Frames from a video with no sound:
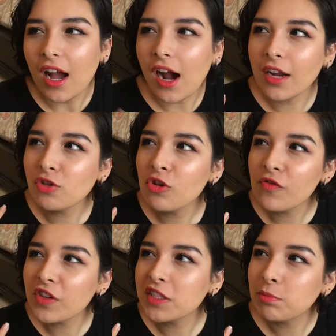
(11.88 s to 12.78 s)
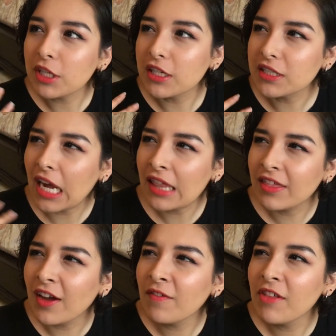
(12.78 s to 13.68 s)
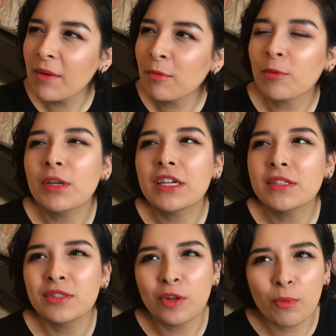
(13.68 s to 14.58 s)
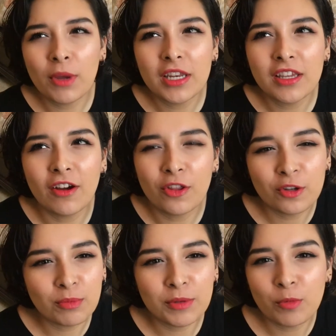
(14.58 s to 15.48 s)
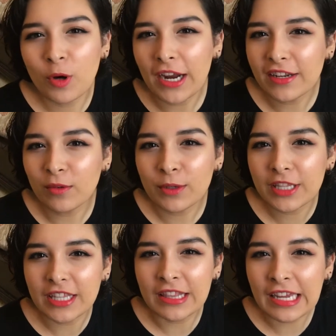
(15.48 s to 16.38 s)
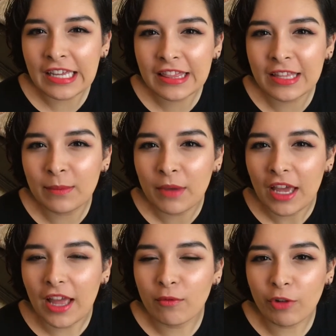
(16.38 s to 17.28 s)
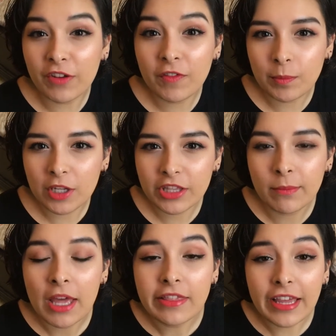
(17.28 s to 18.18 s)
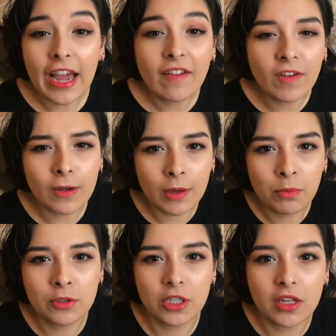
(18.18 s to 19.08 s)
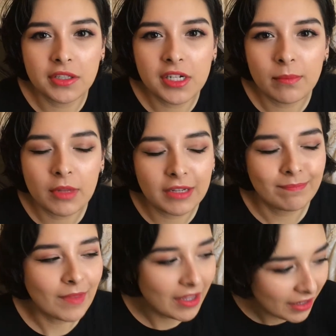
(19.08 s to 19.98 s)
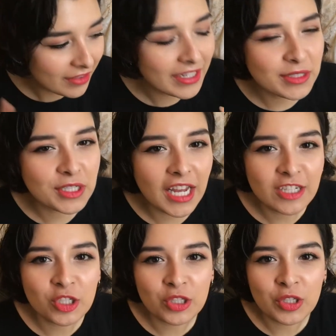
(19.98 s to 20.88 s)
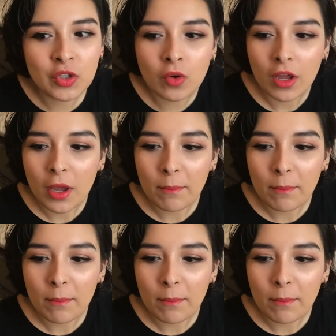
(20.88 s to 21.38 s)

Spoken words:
I don't know if it's because I love them or because so many other people kind of really like them and rave about them. They have a couple songs that I'm like, that's a catchy tune.